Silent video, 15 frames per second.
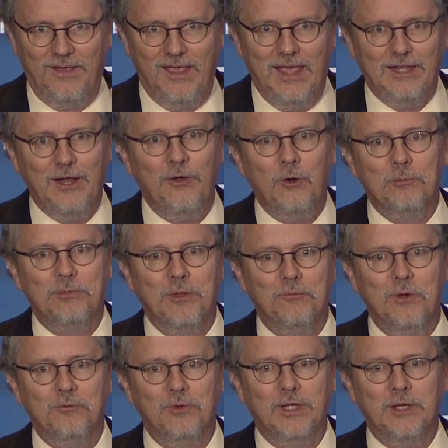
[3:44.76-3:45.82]
And I hope that
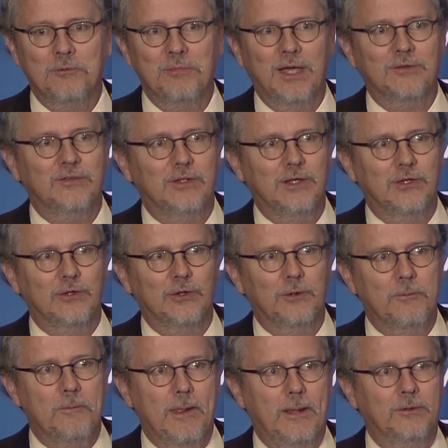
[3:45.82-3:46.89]
when we come back together
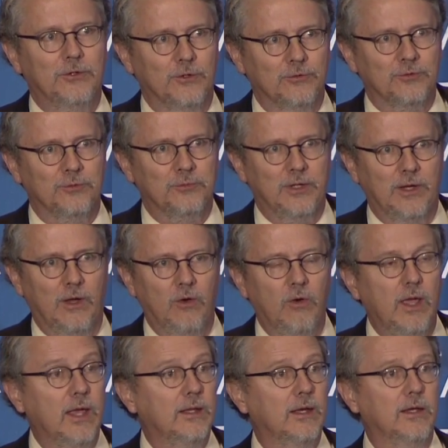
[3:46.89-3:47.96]
a year from now,
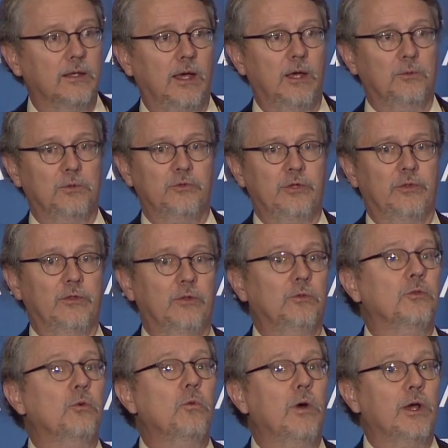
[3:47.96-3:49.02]
and I would say
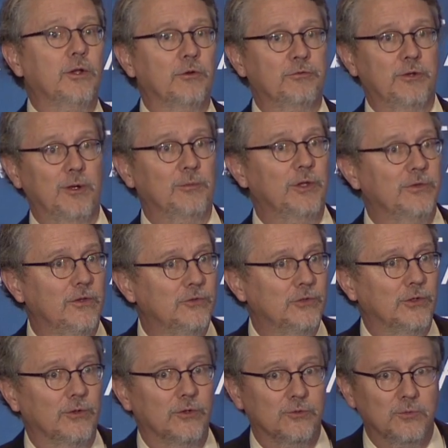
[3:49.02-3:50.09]
that the wider family that's
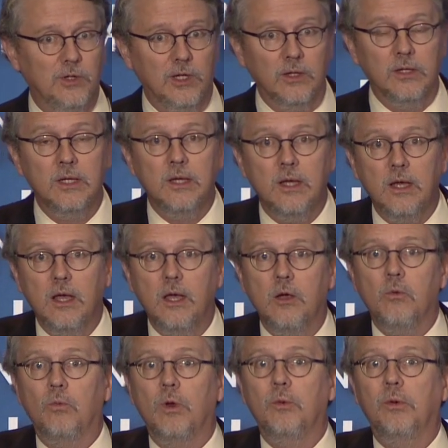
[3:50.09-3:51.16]
here as well,
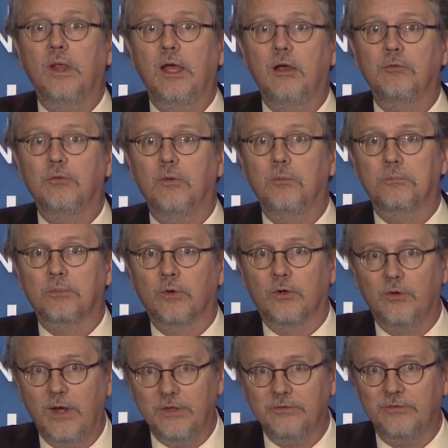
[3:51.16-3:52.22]
we will have
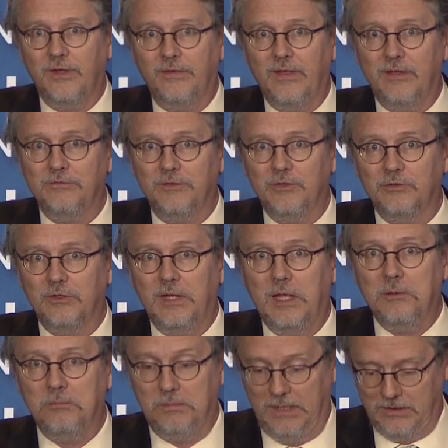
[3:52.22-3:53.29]
progressed on that vision
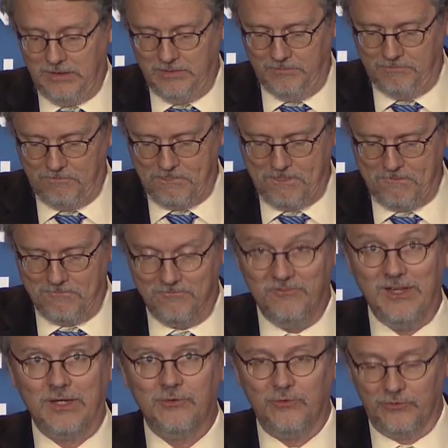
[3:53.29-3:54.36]
and become
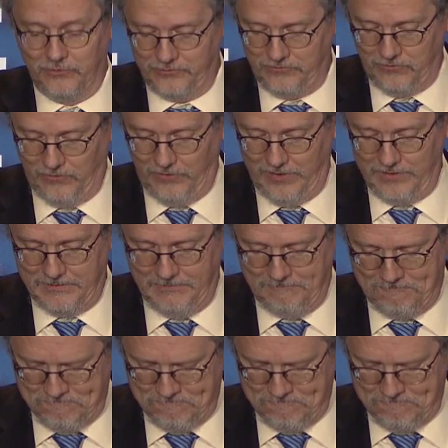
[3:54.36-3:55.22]
vectors for it.